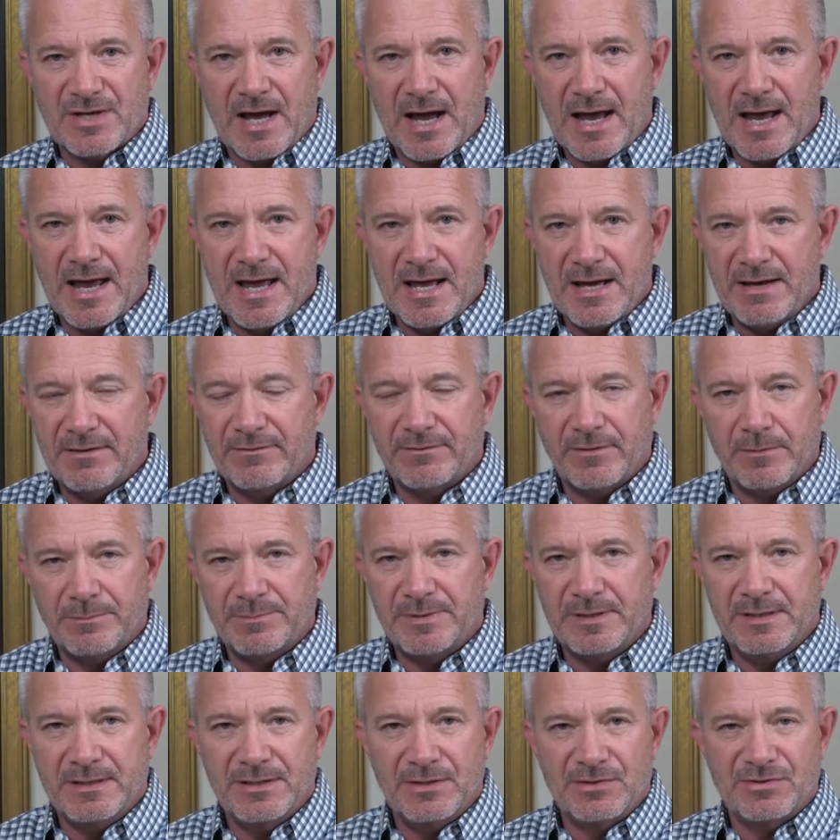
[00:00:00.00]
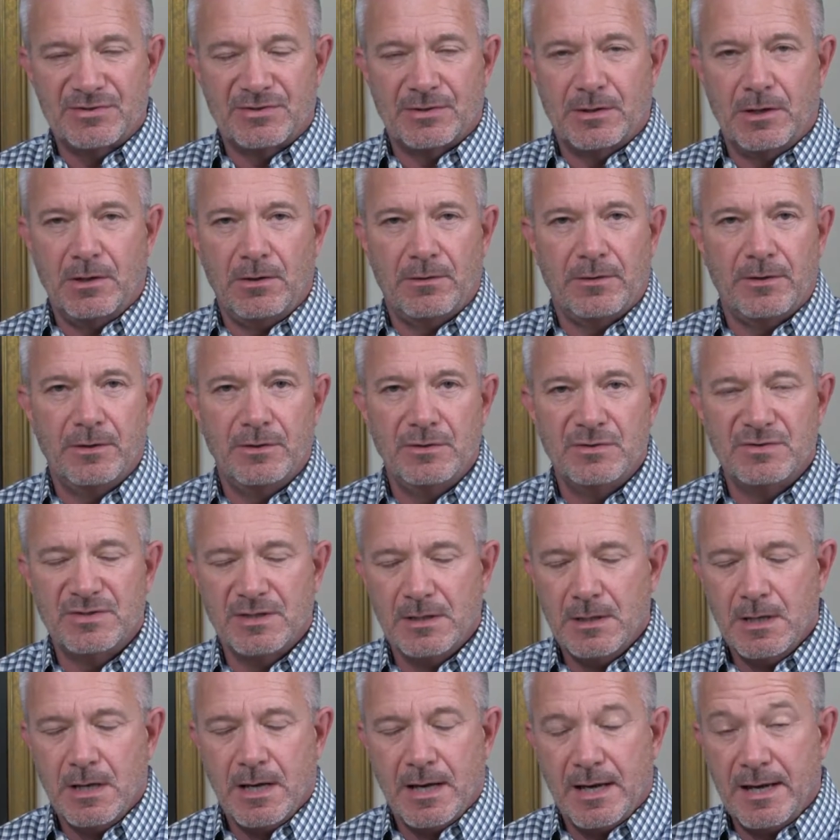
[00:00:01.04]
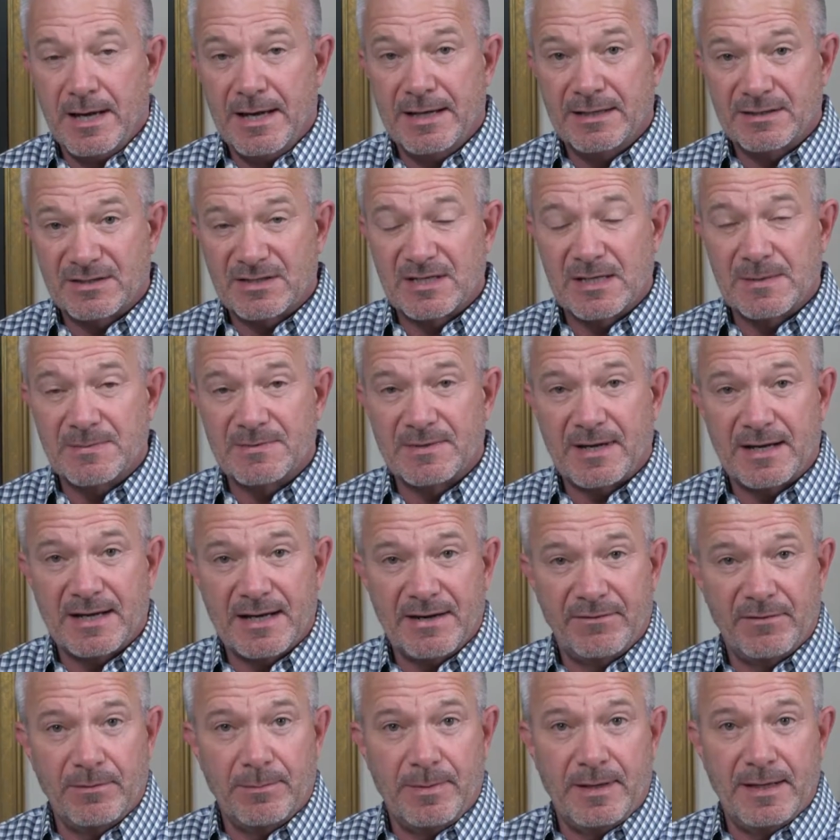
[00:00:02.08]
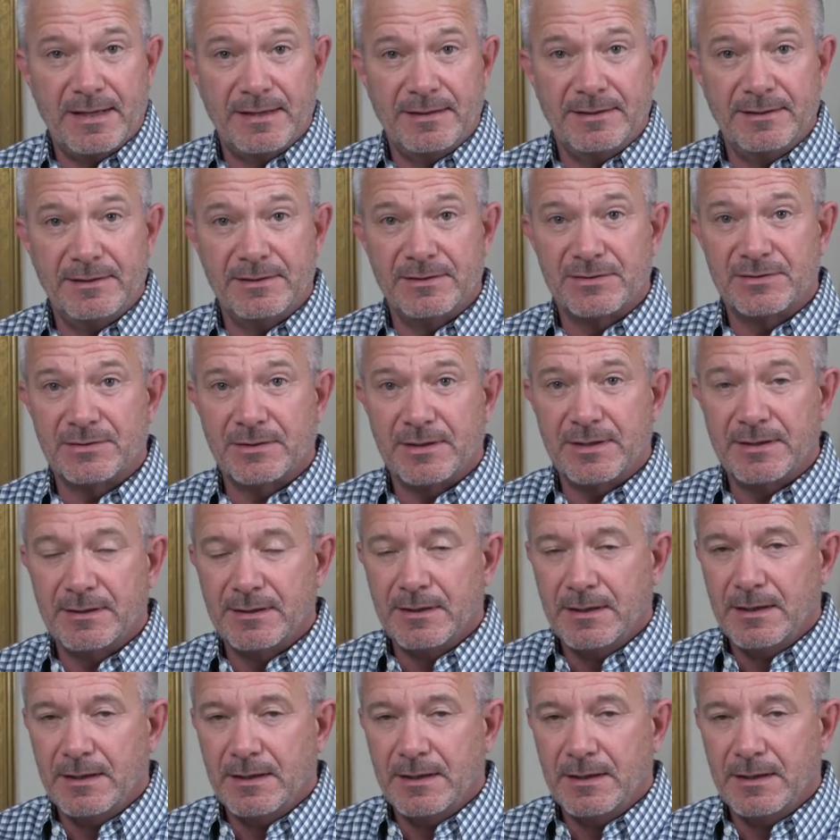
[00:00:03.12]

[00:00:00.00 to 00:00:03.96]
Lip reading: I have opinions on all those. It seems like everybody does, right?